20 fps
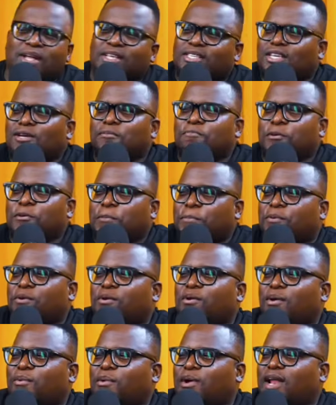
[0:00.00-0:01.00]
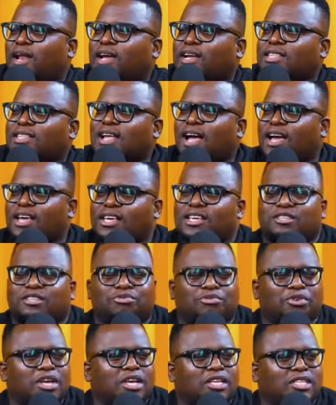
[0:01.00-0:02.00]
Well, some people were like, nah,
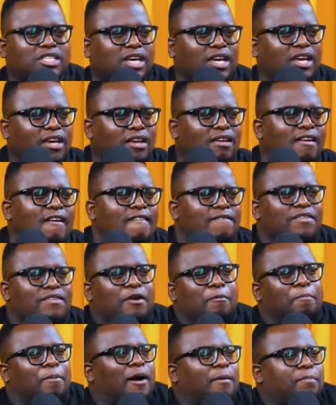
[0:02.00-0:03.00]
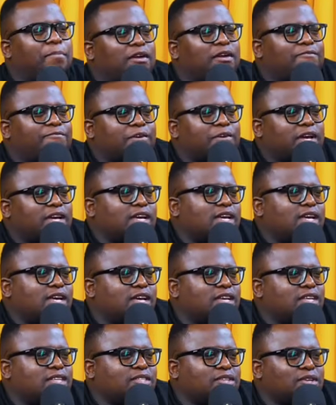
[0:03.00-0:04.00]
he's reaching. They're public
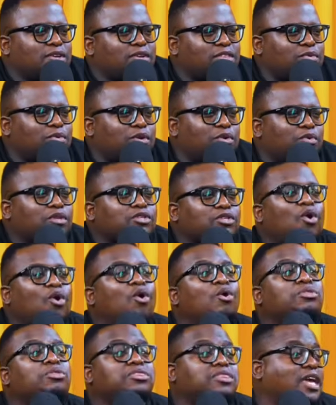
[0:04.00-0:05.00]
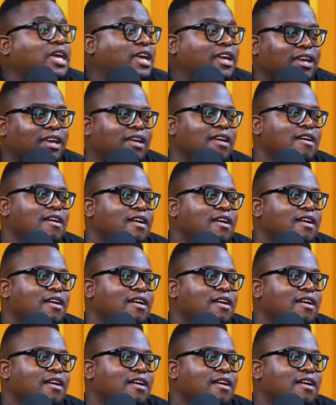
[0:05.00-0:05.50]
figures, you know. It was a whole thing.